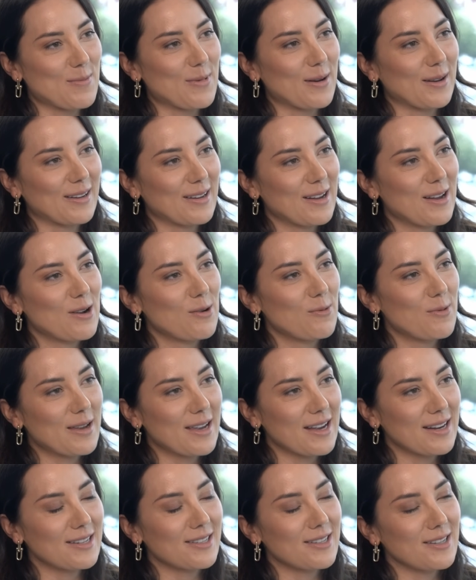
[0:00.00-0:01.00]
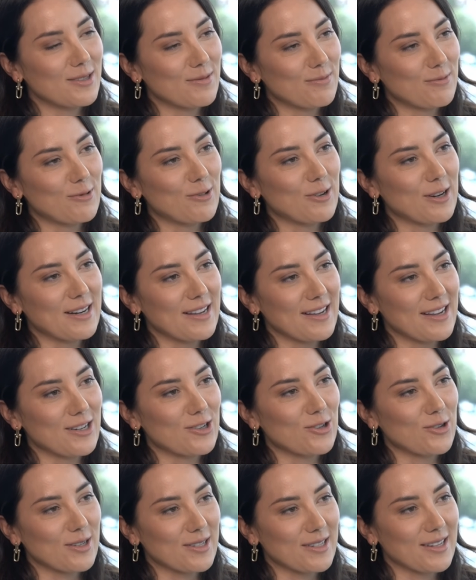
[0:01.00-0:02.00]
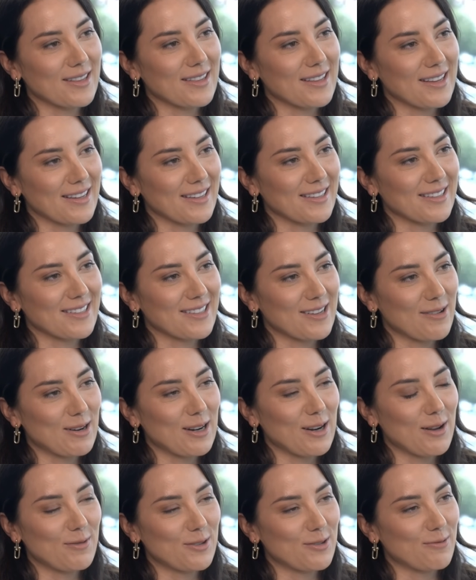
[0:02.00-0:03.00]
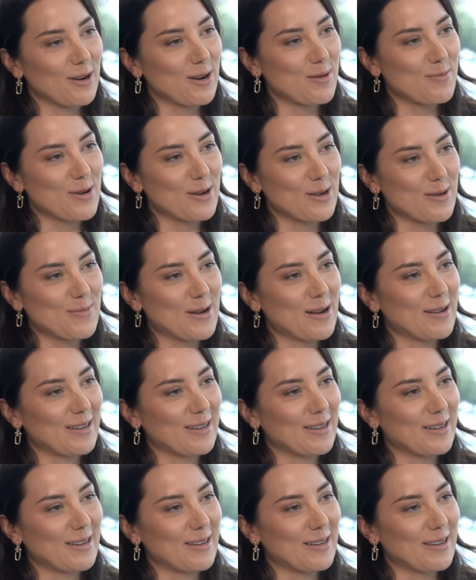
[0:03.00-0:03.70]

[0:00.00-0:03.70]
but we get to see some really interesting things. I would love to write a book about